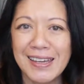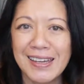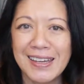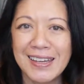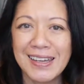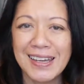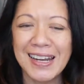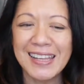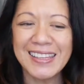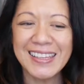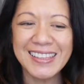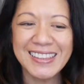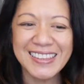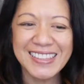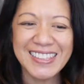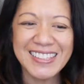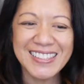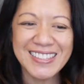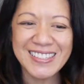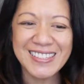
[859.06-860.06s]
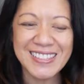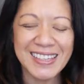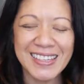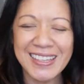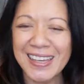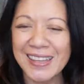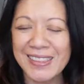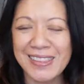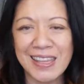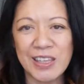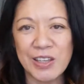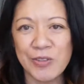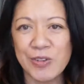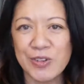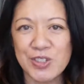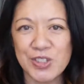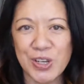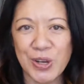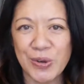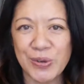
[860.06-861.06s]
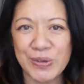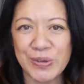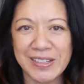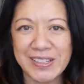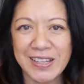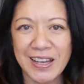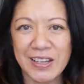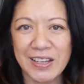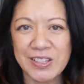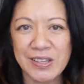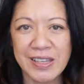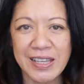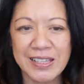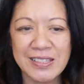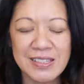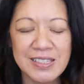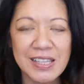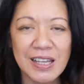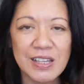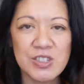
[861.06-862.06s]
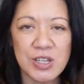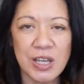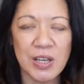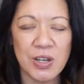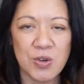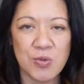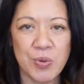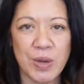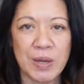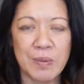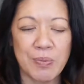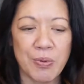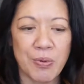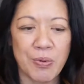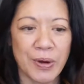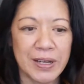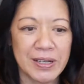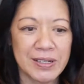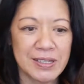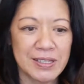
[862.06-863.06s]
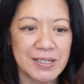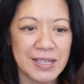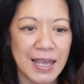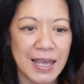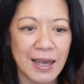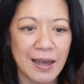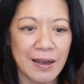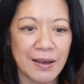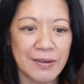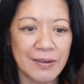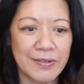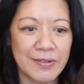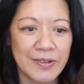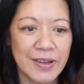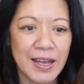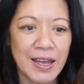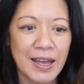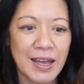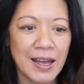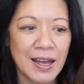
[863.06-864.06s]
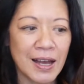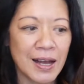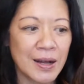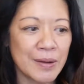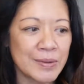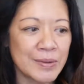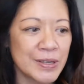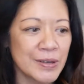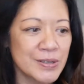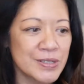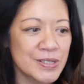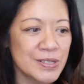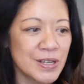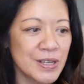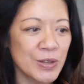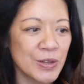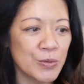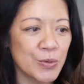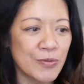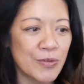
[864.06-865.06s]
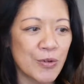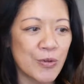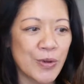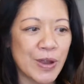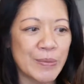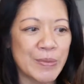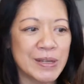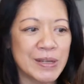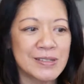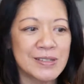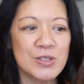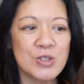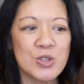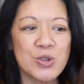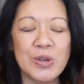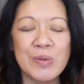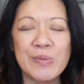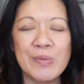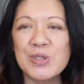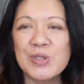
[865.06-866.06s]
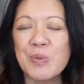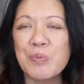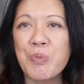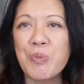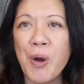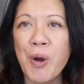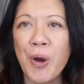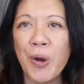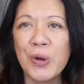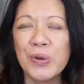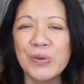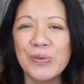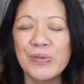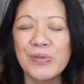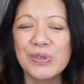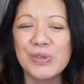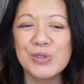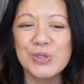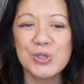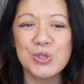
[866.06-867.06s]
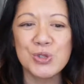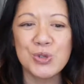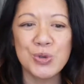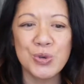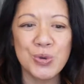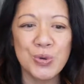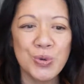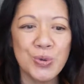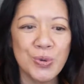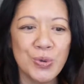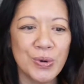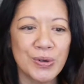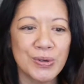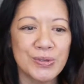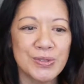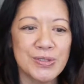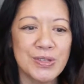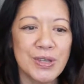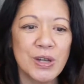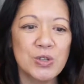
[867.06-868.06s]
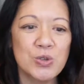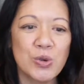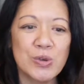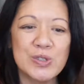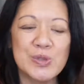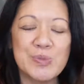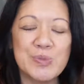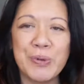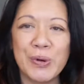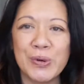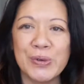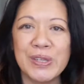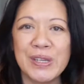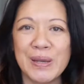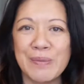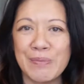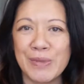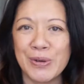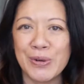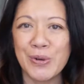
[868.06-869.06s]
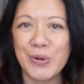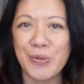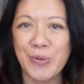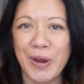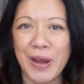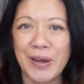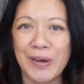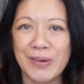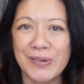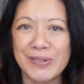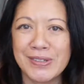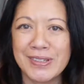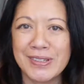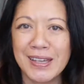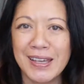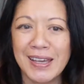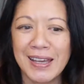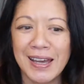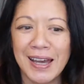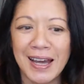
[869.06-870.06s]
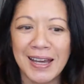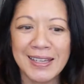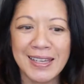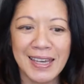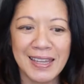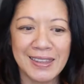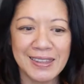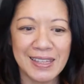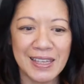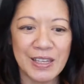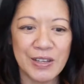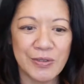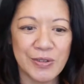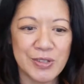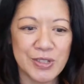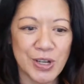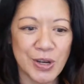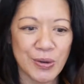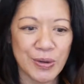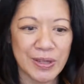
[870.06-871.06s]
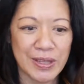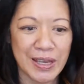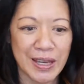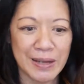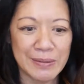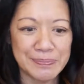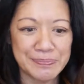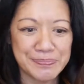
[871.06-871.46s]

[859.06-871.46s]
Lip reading: And I think this is, again, thank you for sharing that, Tasha. That's such a great point to have. Here's another one from Raymond. Disagreements are part of the tools towards building a middle ground. Again, thank you for sharing that.